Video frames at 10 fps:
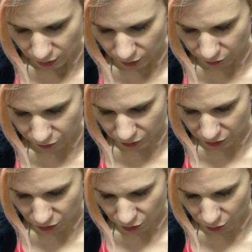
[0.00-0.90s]
It feels
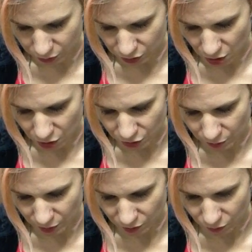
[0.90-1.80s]
as though there was an
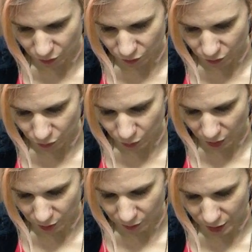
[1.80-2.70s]
argument
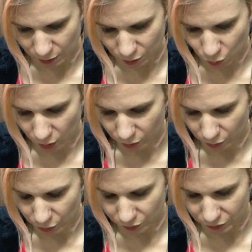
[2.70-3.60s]
where maybe one or
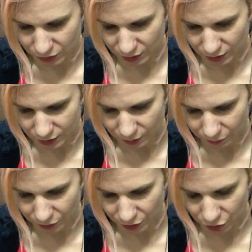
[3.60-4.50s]
both of you said
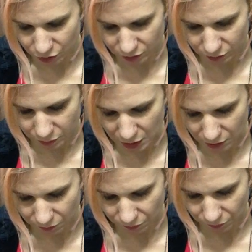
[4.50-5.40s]
something that you didn't
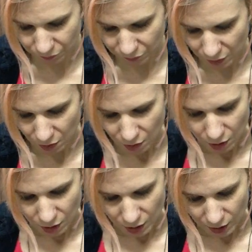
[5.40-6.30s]
mean,
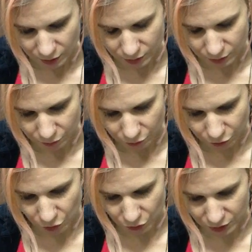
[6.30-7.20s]
and some
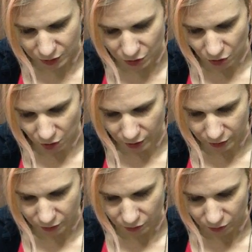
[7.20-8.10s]
focusing
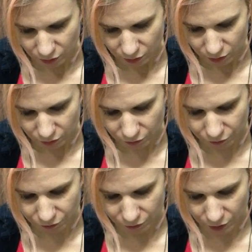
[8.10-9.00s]
on
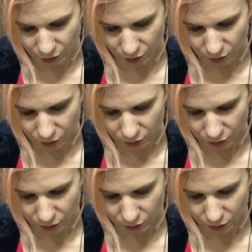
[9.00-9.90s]
the
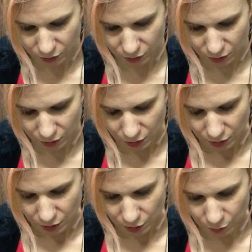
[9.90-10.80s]

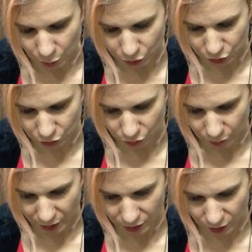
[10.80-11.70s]
emotional
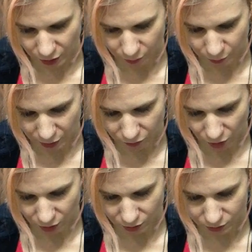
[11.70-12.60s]
pain that may have
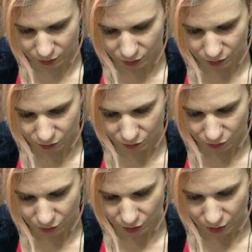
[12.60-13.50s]
caused
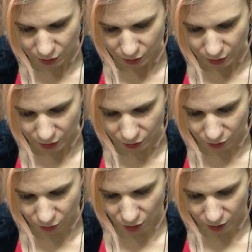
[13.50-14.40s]
and the
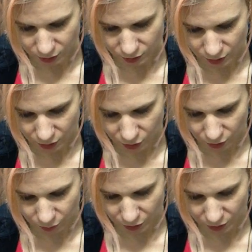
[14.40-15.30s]
loss, and it
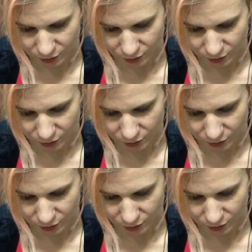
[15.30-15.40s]
could be a